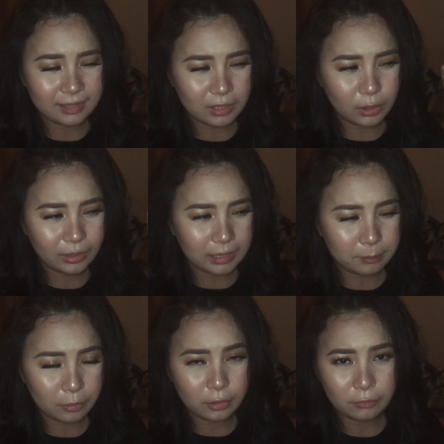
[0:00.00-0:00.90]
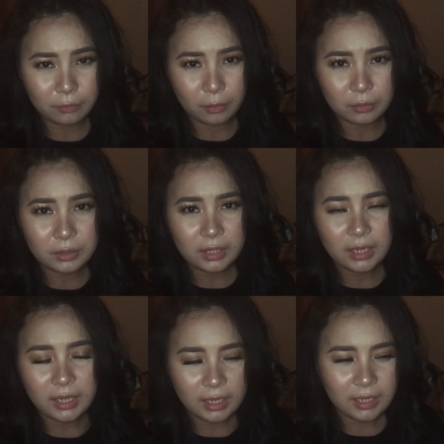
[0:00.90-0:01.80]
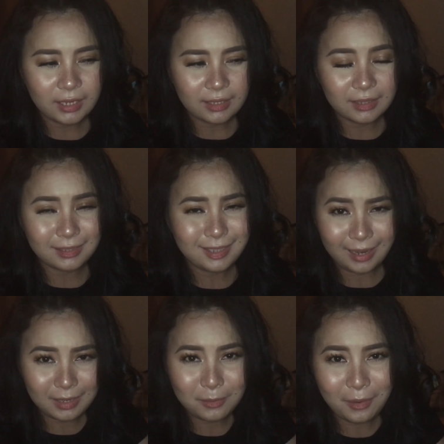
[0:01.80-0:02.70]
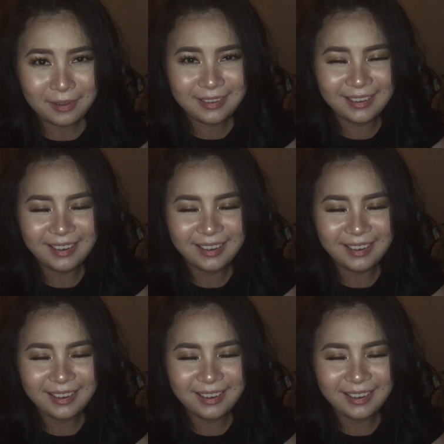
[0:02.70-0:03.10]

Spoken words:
that you clip on your phone, the tiny one.